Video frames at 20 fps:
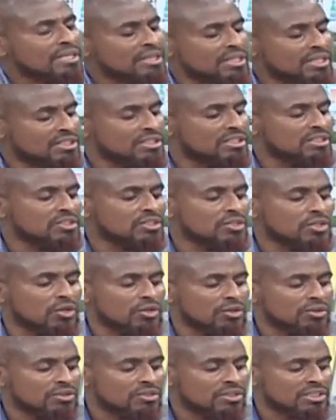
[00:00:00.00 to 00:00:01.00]
This
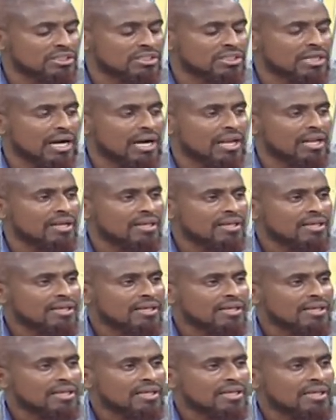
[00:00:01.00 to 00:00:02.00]
girl,
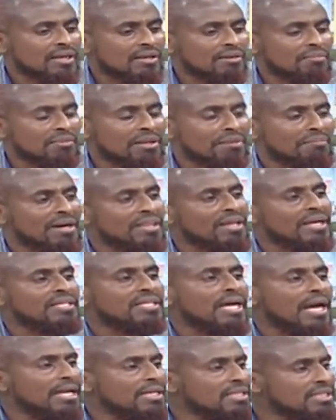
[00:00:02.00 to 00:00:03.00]
the mother
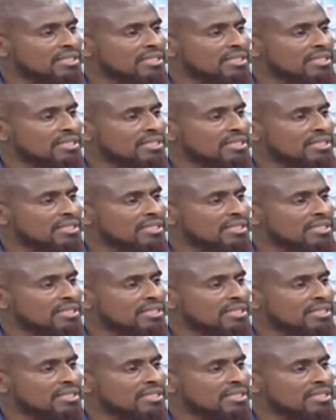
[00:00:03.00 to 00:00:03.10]
died.